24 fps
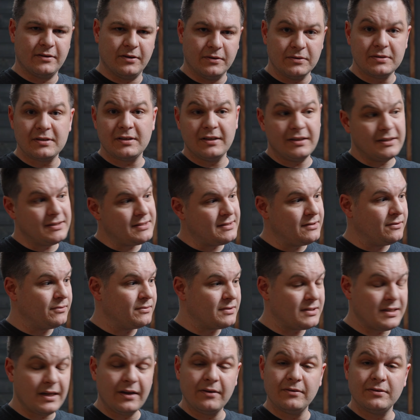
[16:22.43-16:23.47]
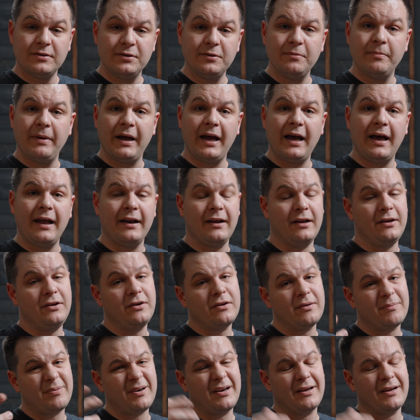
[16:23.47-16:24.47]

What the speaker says: Those things don't sound too bad, and you can